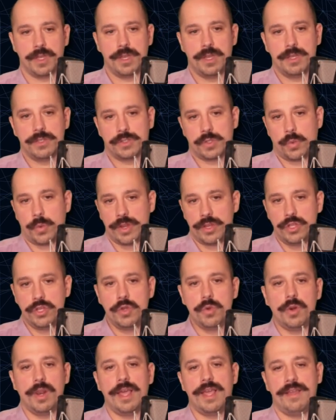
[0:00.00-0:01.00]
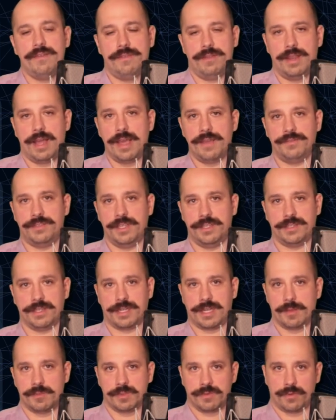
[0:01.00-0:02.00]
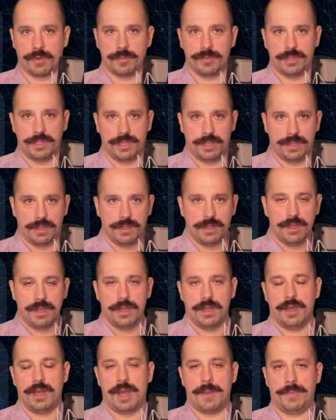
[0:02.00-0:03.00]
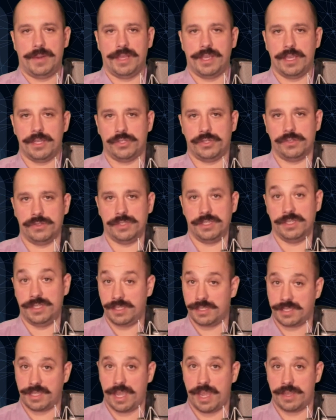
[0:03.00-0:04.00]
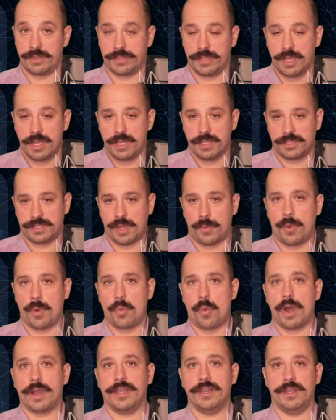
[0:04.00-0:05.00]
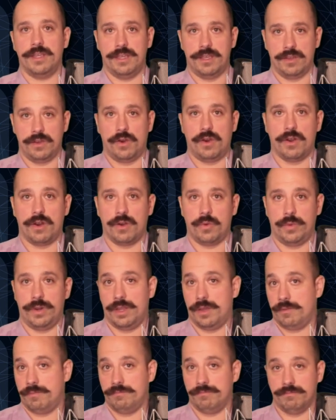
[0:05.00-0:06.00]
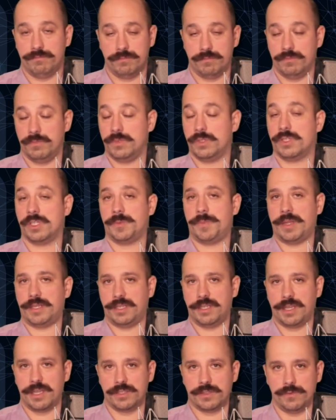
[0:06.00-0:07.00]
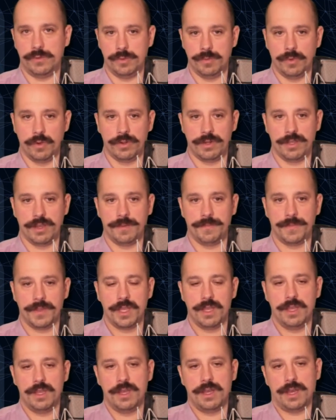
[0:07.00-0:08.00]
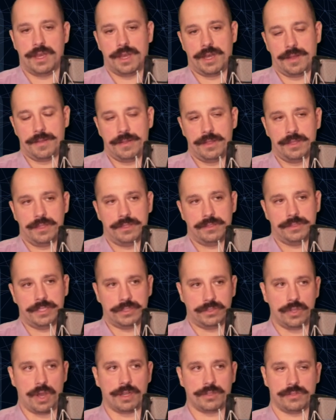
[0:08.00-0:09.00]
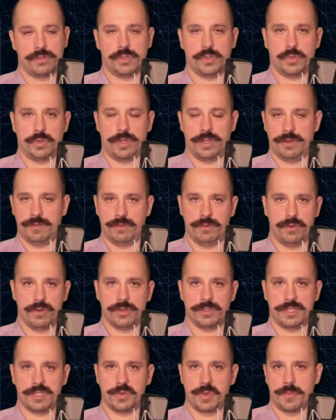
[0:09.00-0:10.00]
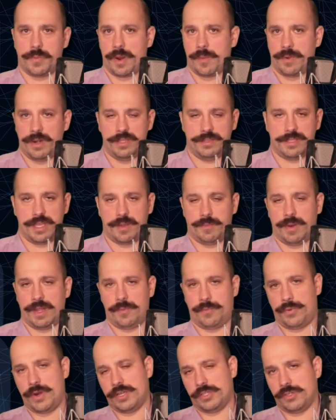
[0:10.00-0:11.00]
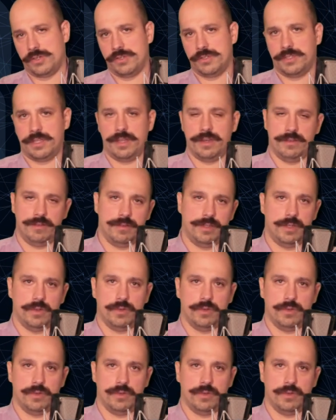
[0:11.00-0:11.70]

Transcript: So when new live data comes from the applications, in this case, someone walking in a ER with a suspected case of pneumonia, the doctors and nurses will probably take blood pressures and